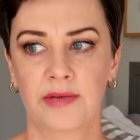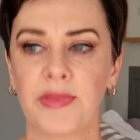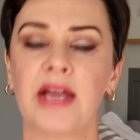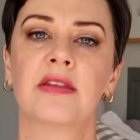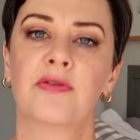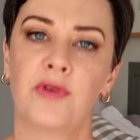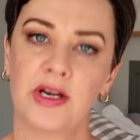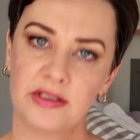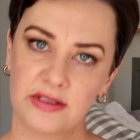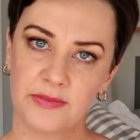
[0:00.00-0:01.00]
like the
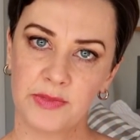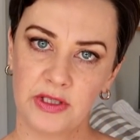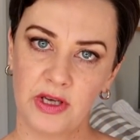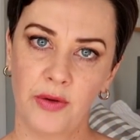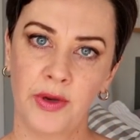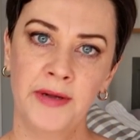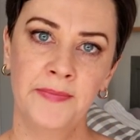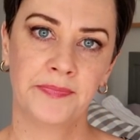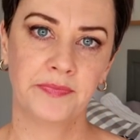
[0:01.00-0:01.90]
front dipped lower